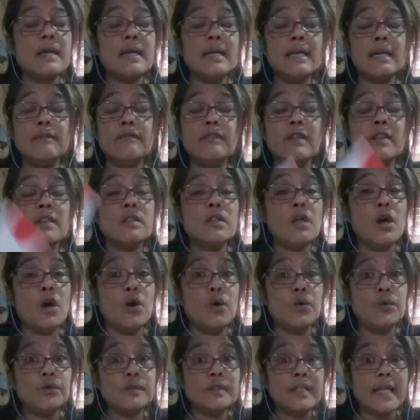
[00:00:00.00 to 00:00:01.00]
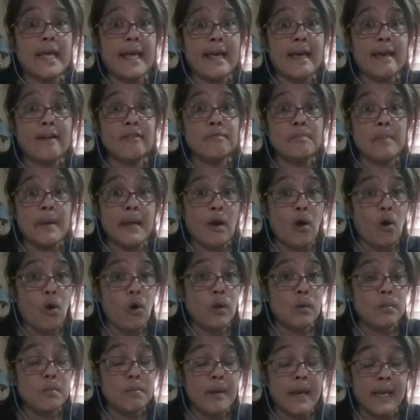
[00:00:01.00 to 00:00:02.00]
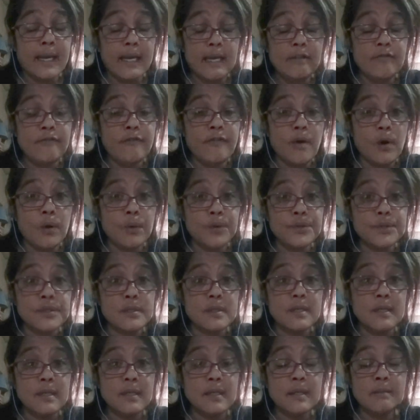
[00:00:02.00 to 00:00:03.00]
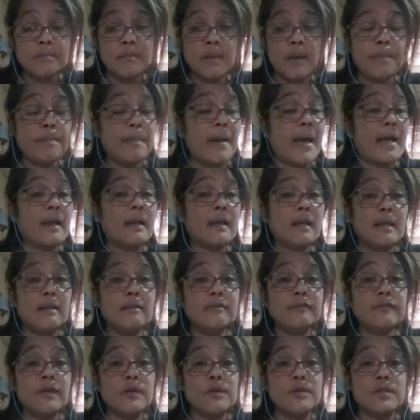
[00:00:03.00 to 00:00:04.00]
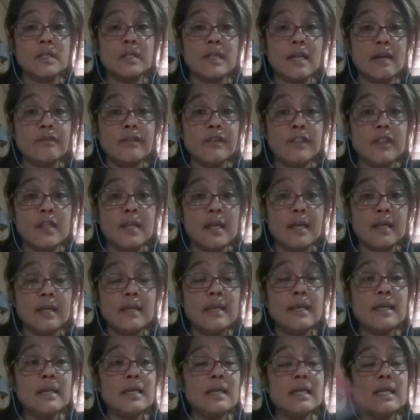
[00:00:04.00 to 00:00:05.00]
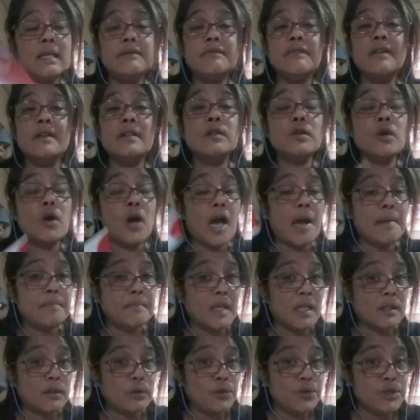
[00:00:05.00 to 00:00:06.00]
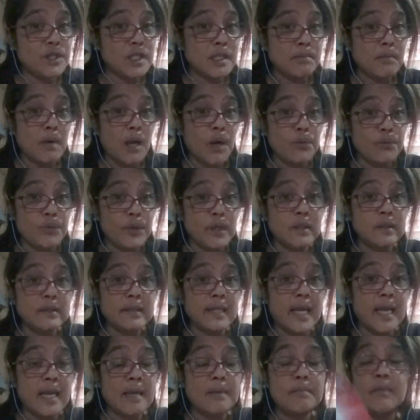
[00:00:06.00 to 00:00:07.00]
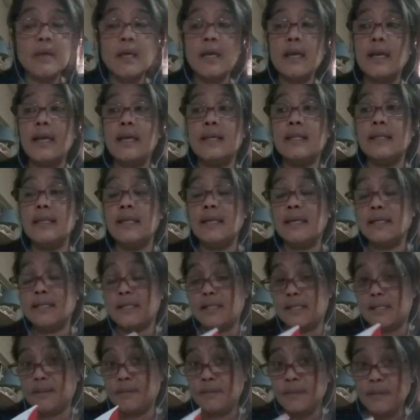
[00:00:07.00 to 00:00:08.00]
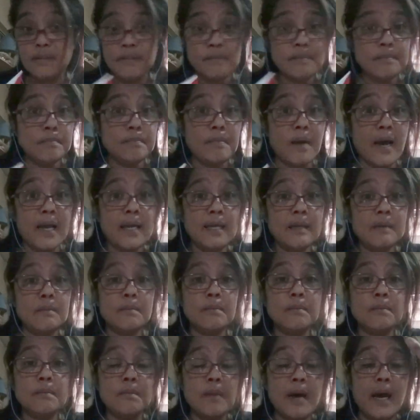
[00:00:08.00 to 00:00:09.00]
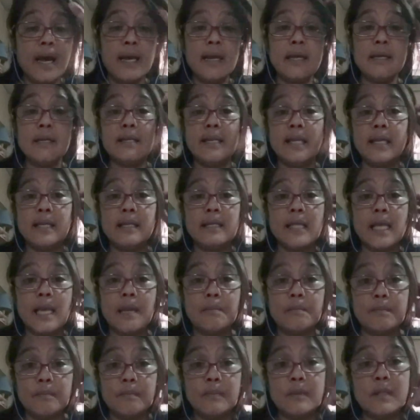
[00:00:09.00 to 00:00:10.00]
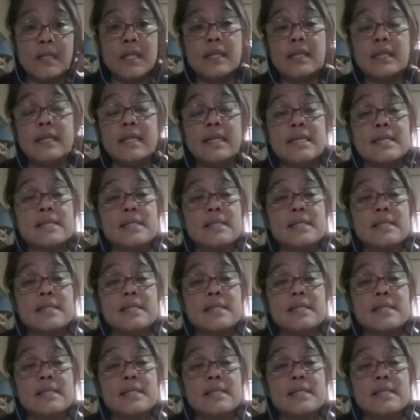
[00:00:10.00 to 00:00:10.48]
Even though they have all my infos, my bank infos and everything, even though I'm not using my real name and it's my nickname that